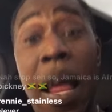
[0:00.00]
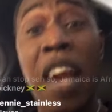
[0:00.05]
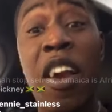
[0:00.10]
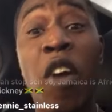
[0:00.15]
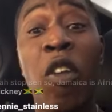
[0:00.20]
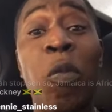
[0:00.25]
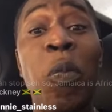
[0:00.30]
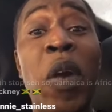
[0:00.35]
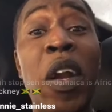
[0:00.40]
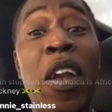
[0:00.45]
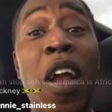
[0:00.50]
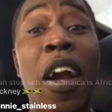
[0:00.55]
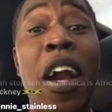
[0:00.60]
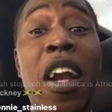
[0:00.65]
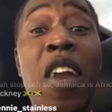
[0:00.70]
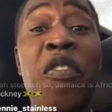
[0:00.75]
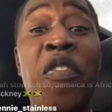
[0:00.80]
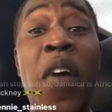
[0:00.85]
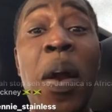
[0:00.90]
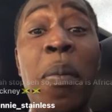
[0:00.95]
They just put it
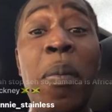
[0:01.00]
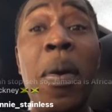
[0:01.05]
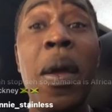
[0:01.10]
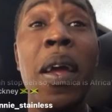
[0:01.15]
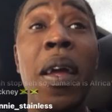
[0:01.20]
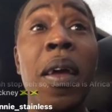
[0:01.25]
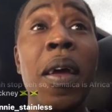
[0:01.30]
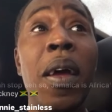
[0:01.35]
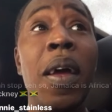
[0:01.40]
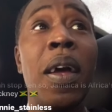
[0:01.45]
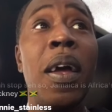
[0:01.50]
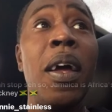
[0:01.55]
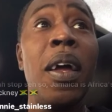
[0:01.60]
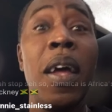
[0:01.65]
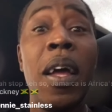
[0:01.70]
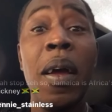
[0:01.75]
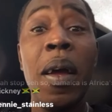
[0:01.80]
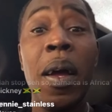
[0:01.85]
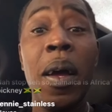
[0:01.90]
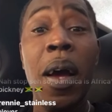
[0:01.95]
on a different way.
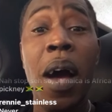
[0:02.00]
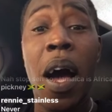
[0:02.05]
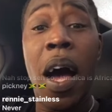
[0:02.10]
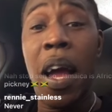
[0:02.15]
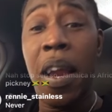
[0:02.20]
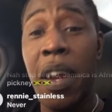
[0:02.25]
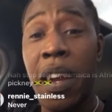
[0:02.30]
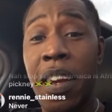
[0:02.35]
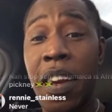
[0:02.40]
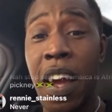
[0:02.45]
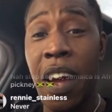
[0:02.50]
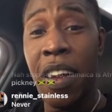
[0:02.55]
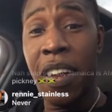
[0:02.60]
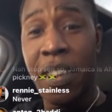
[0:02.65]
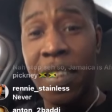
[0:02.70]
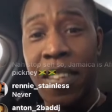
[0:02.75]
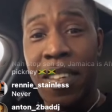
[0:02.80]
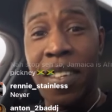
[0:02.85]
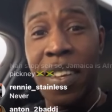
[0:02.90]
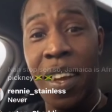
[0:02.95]

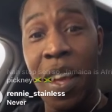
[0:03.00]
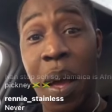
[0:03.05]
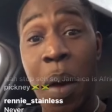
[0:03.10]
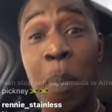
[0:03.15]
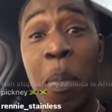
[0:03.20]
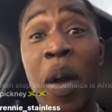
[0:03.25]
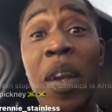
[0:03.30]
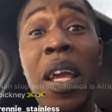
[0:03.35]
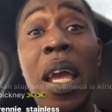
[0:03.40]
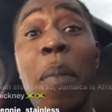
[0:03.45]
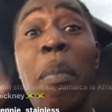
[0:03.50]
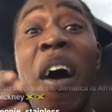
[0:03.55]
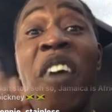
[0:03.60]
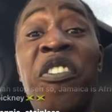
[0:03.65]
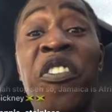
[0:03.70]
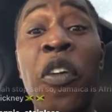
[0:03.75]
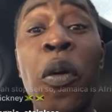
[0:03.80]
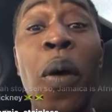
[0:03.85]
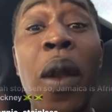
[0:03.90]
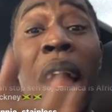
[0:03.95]
But him
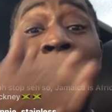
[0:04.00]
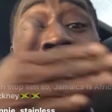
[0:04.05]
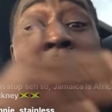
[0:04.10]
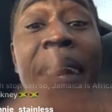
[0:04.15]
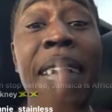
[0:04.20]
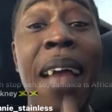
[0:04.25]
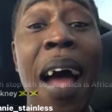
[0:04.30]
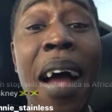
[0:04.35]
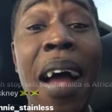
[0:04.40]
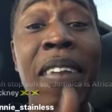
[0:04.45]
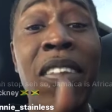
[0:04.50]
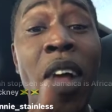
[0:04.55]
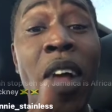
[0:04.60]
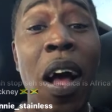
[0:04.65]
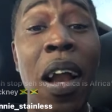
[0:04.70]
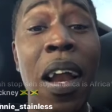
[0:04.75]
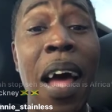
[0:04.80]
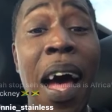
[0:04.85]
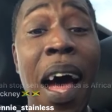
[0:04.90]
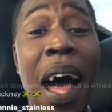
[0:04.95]
a flow like a
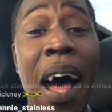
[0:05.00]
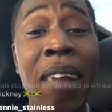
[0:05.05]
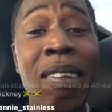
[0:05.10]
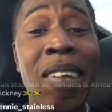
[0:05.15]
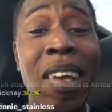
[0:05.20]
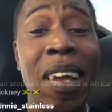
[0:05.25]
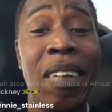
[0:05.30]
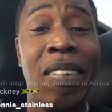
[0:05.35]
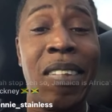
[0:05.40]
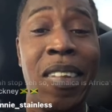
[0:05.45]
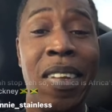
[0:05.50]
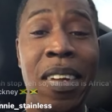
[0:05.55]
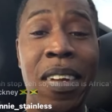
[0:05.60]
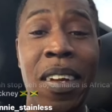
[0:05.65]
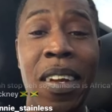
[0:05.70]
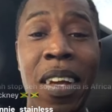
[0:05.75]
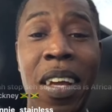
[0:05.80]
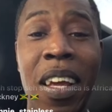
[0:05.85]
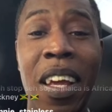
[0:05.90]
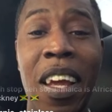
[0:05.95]
dancehall
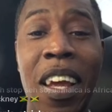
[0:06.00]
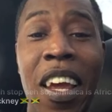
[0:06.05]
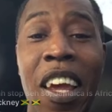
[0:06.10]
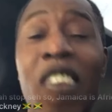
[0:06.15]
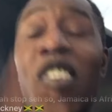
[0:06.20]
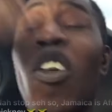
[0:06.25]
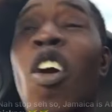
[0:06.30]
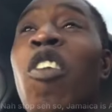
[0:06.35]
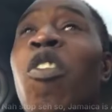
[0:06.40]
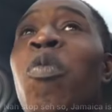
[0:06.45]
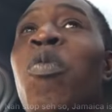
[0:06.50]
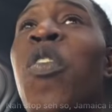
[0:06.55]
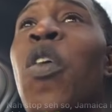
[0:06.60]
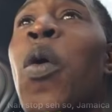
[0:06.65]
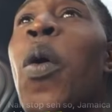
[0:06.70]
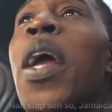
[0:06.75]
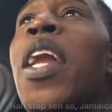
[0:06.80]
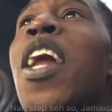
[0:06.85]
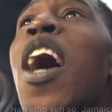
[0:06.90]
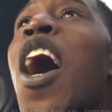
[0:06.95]
artist. He's just
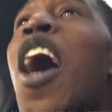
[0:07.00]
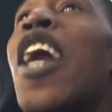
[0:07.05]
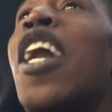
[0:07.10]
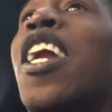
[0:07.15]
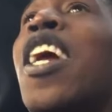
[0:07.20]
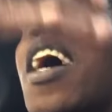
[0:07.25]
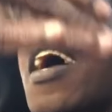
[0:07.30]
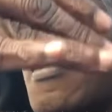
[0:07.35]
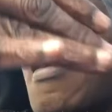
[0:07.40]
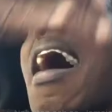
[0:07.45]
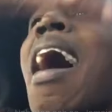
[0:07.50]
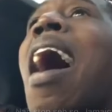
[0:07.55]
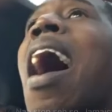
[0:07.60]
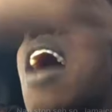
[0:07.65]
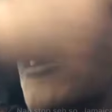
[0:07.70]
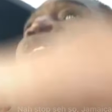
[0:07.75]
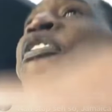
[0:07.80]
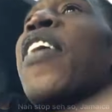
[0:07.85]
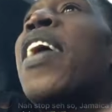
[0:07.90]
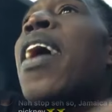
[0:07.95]
flowing on
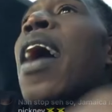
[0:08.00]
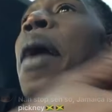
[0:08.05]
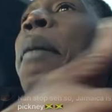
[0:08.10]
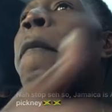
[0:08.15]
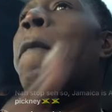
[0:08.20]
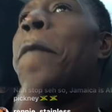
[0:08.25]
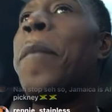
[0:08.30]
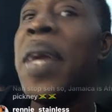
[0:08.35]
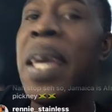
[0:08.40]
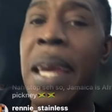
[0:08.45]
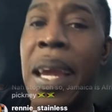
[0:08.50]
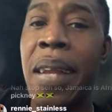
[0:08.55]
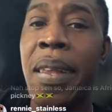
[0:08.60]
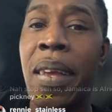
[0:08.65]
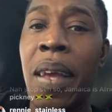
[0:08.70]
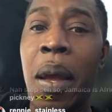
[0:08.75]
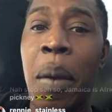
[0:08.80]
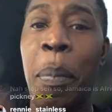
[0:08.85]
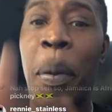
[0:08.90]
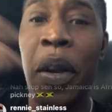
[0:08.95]
an African
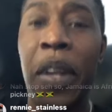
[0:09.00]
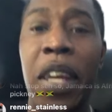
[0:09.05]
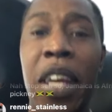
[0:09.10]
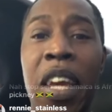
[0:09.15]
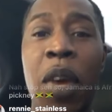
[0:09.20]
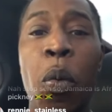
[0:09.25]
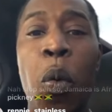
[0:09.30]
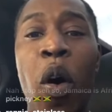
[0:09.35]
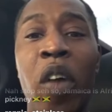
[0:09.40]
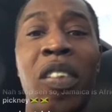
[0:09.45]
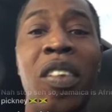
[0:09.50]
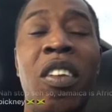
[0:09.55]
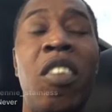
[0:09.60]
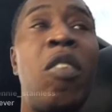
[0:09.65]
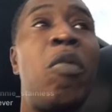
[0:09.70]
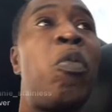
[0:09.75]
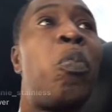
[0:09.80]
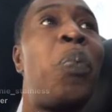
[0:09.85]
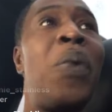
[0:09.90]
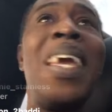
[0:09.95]
beat, but he
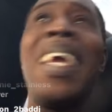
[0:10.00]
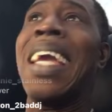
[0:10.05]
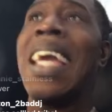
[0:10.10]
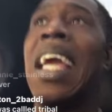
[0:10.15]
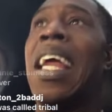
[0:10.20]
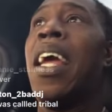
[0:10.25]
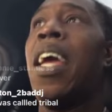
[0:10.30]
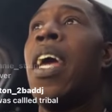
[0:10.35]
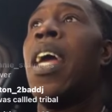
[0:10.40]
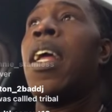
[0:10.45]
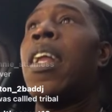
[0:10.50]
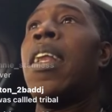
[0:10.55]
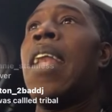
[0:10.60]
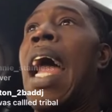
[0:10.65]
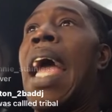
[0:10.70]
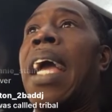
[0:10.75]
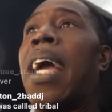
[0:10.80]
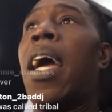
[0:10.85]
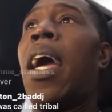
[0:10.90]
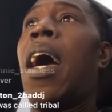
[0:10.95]
wasn't speaking
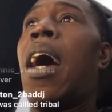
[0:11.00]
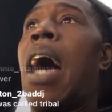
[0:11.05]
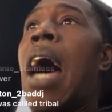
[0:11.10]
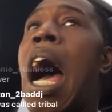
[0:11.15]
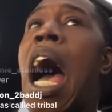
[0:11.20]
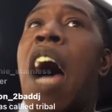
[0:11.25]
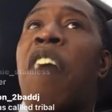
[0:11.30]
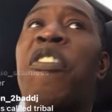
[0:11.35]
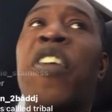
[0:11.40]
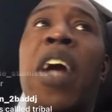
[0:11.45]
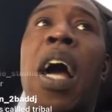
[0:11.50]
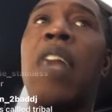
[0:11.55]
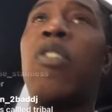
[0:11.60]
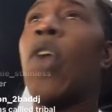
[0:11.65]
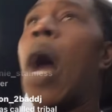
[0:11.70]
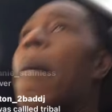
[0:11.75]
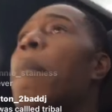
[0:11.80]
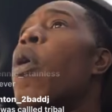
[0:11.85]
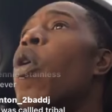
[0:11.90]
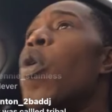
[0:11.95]
like an
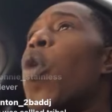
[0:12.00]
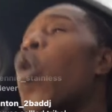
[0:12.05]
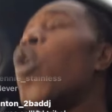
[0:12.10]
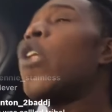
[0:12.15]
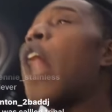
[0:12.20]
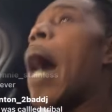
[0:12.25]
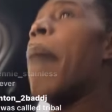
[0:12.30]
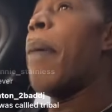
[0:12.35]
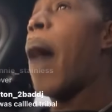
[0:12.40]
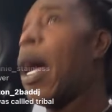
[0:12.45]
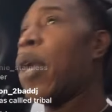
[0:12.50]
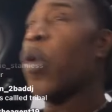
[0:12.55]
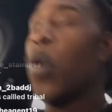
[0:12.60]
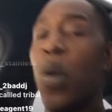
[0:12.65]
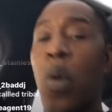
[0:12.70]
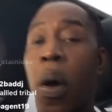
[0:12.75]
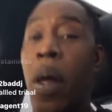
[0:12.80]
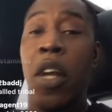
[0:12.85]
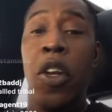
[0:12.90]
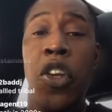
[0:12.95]
African Zambugu
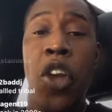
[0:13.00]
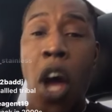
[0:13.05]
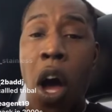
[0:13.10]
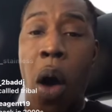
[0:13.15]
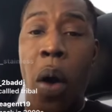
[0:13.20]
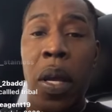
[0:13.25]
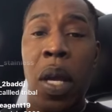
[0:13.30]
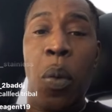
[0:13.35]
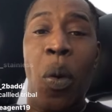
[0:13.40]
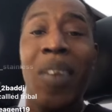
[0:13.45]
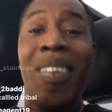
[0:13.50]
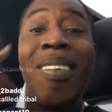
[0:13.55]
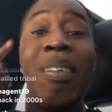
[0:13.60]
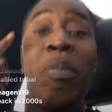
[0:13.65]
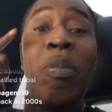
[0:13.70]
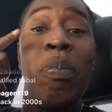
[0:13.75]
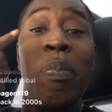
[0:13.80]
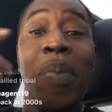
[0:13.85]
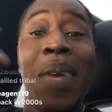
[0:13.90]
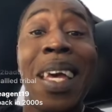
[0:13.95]
Dabadudu. No, he
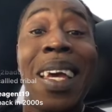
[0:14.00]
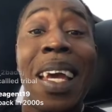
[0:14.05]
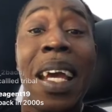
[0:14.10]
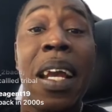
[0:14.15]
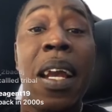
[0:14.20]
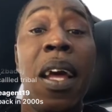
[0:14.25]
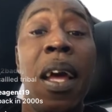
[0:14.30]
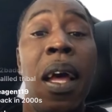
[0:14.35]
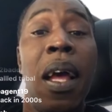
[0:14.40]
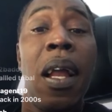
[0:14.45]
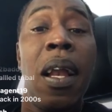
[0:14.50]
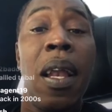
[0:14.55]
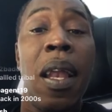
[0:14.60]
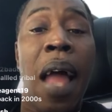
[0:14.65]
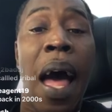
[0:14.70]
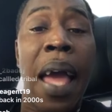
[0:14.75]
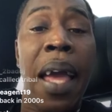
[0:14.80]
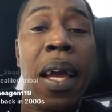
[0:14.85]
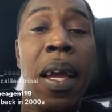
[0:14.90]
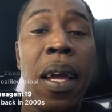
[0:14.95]
was speaking
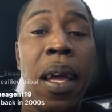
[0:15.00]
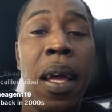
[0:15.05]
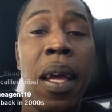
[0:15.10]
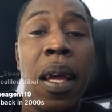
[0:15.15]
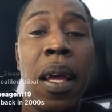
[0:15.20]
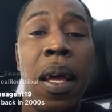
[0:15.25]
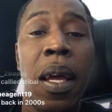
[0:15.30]
like